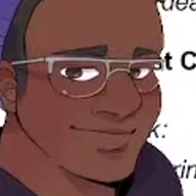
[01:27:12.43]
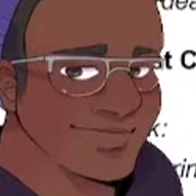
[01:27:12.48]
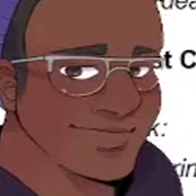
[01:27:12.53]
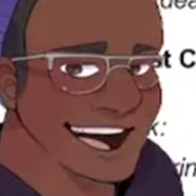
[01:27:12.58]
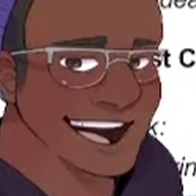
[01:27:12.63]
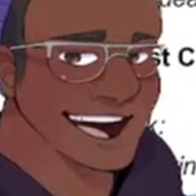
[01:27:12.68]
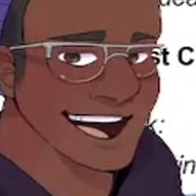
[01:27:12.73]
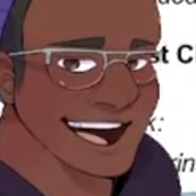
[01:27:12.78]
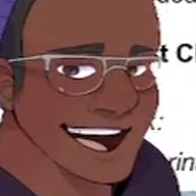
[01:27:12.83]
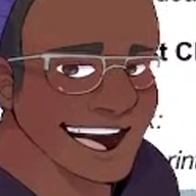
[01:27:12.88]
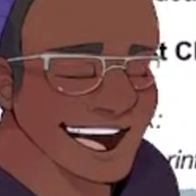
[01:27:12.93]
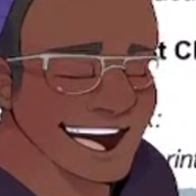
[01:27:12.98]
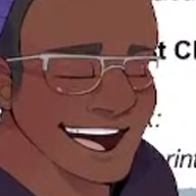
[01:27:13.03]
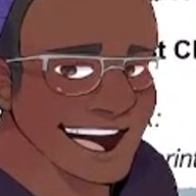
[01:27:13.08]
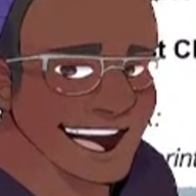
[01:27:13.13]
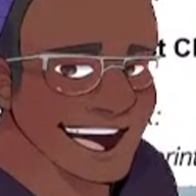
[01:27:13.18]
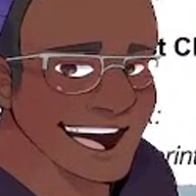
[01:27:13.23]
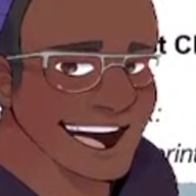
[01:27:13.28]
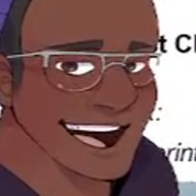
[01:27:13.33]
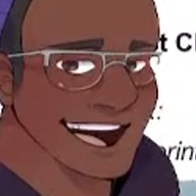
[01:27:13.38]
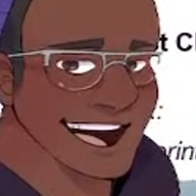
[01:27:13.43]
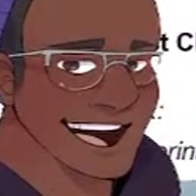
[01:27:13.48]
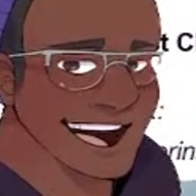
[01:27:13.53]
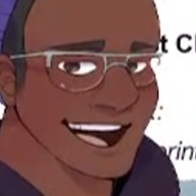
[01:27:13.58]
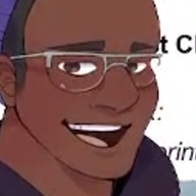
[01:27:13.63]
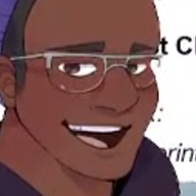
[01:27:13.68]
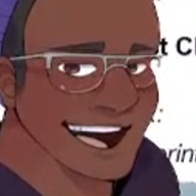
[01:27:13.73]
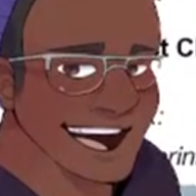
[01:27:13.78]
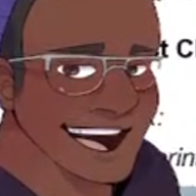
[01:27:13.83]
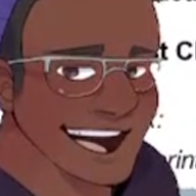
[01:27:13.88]
When they're working with,
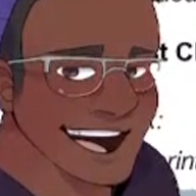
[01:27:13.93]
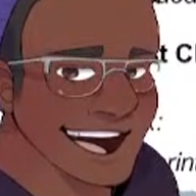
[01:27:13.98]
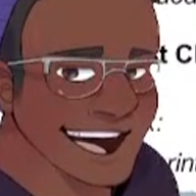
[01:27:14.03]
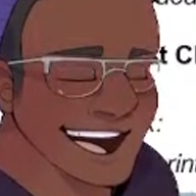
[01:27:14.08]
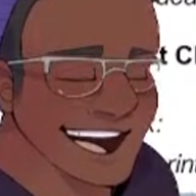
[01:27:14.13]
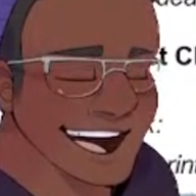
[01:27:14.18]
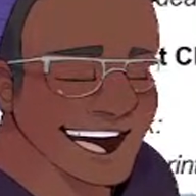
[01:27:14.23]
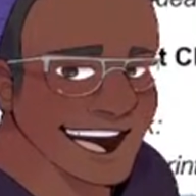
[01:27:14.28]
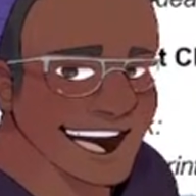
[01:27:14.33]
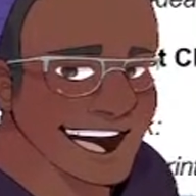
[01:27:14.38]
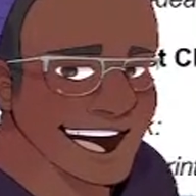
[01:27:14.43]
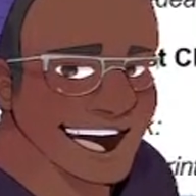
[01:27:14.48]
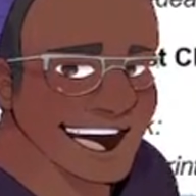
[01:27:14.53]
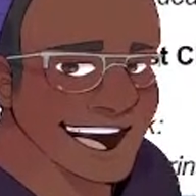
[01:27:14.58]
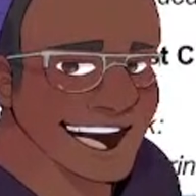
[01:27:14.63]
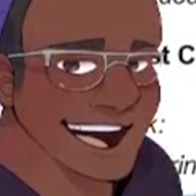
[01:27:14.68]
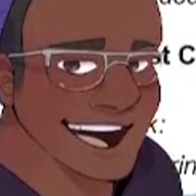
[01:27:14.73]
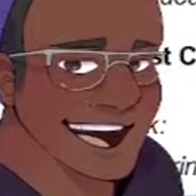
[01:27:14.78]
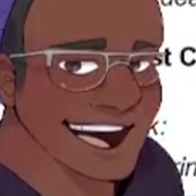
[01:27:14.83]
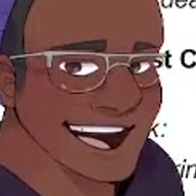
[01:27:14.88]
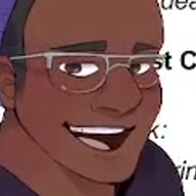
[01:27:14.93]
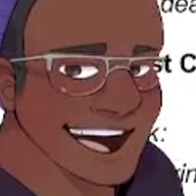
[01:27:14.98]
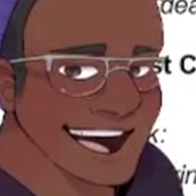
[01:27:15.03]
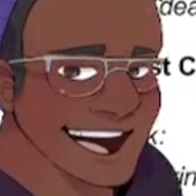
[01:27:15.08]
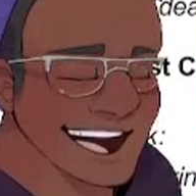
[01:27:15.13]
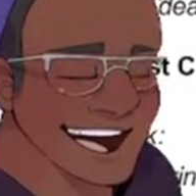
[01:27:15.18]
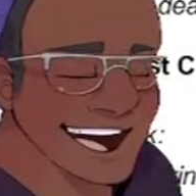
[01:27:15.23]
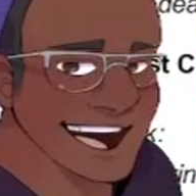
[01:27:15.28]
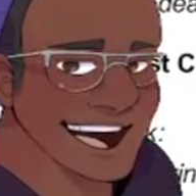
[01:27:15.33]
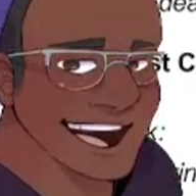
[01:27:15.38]
if they design their own
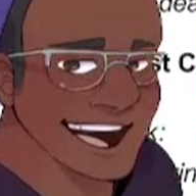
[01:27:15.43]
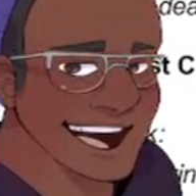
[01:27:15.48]
merch,